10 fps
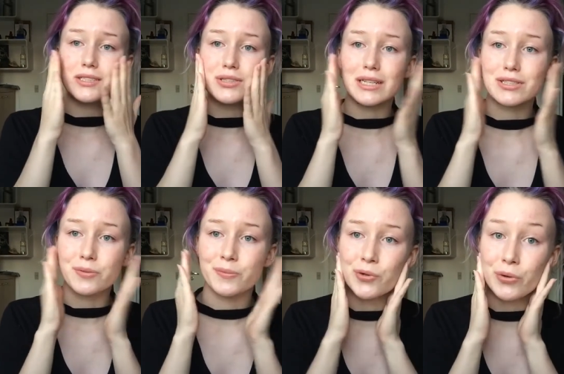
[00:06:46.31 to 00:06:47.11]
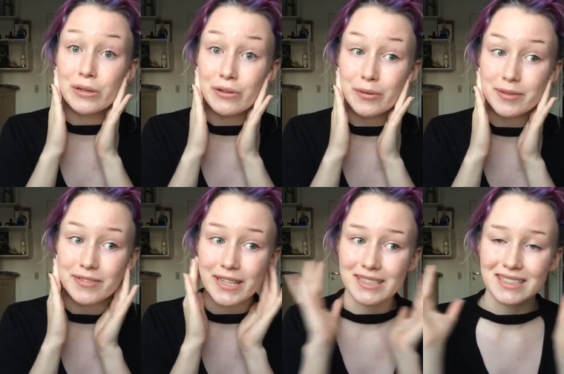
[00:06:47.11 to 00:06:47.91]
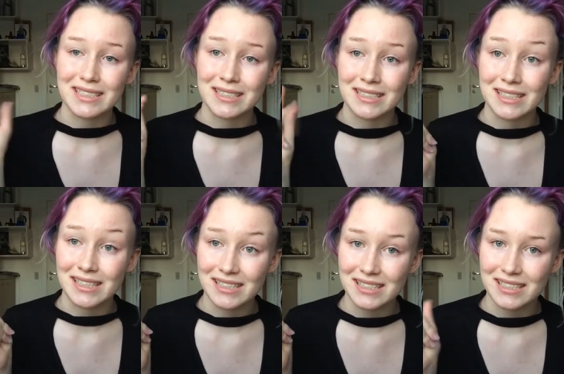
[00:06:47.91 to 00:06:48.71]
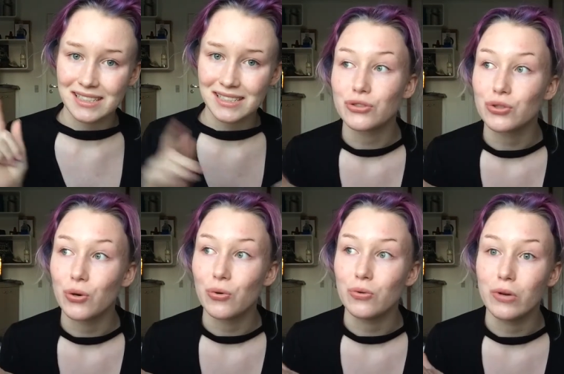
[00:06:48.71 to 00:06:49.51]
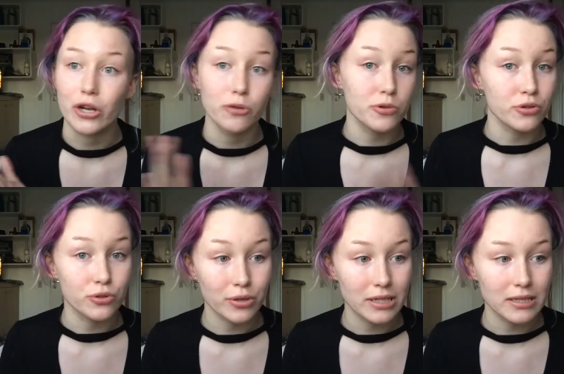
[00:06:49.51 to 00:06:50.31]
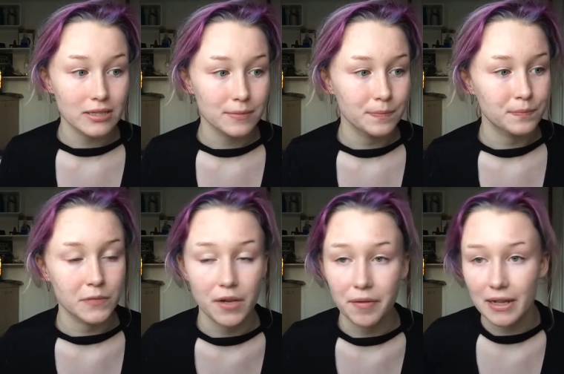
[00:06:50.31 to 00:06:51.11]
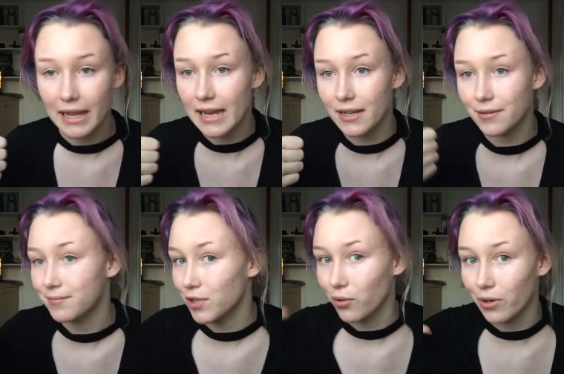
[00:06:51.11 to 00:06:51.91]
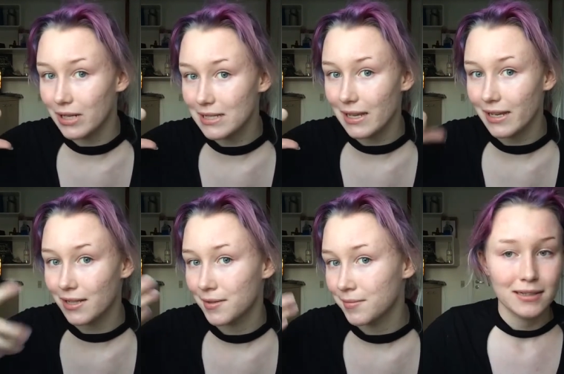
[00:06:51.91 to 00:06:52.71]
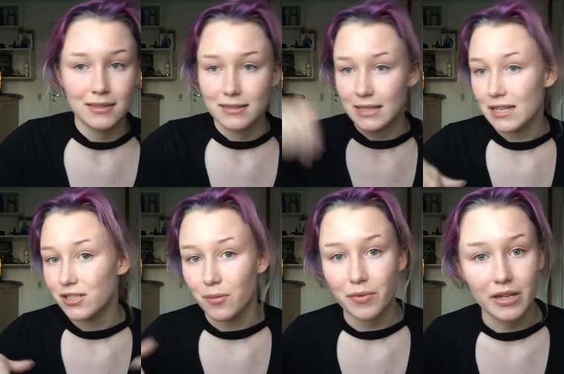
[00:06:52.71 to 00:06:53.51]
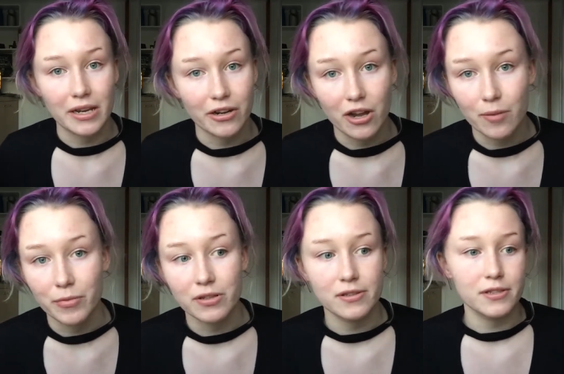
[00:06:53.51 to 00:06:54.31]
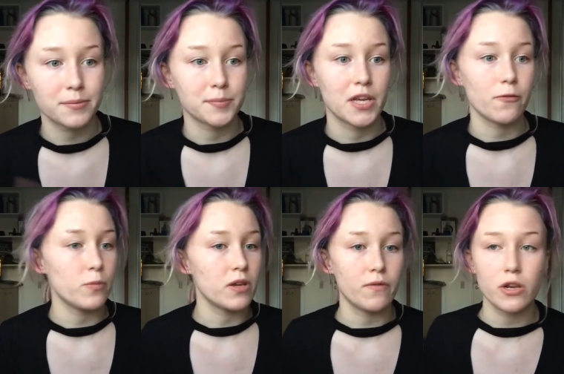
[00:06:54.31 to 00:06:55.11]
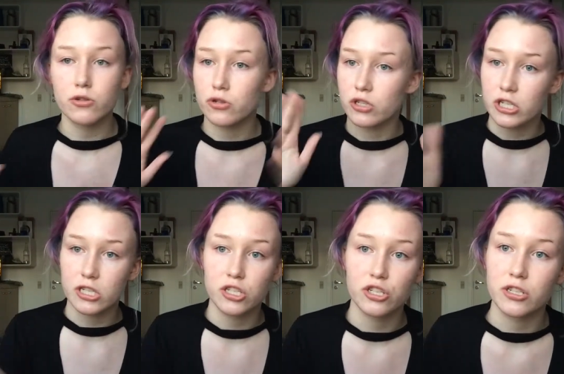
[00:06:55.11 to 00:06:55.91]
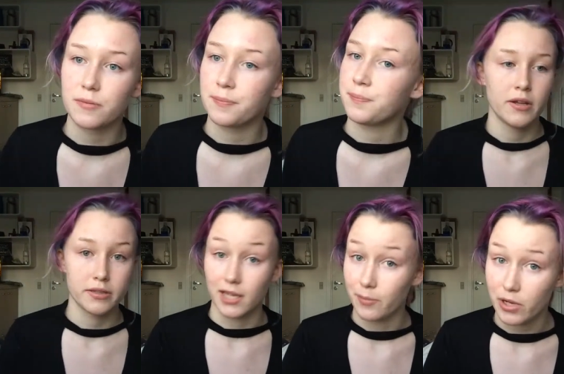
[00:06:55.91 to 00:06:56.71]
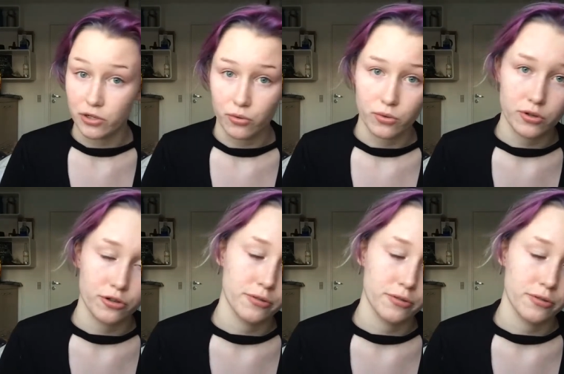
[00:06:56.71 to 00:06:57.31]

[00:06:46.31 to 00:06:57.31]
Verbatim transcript: need to get some oil on my face and cleanse it. So I hope you enjoyed it. Give it a like or a dislike say something in comments, give me a video suggestion, tell me a joke.